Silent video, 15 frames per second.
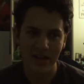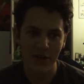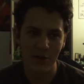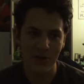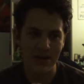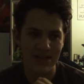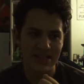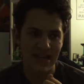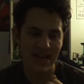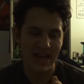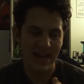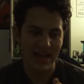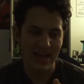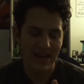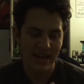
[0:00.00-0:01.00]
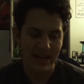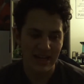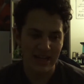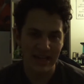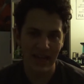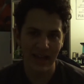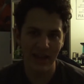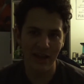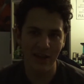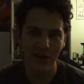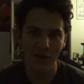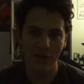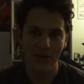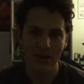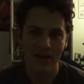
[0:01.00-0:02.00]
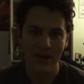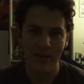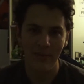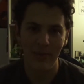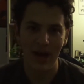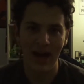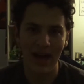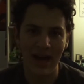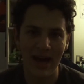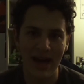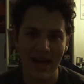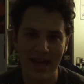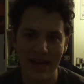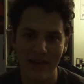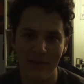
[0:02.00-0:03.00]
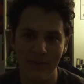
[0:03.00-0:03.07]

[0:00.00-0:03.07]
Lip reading: who is a yellow pie